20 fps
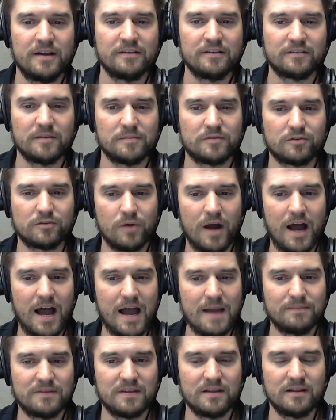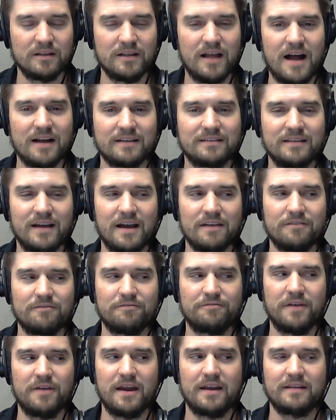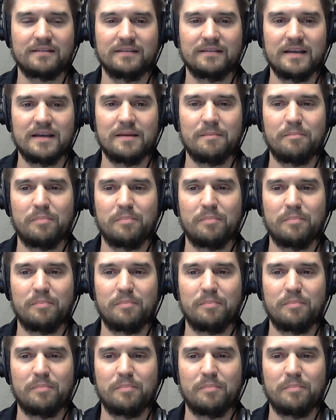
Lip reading: Subscribe to the Locked On Fantasy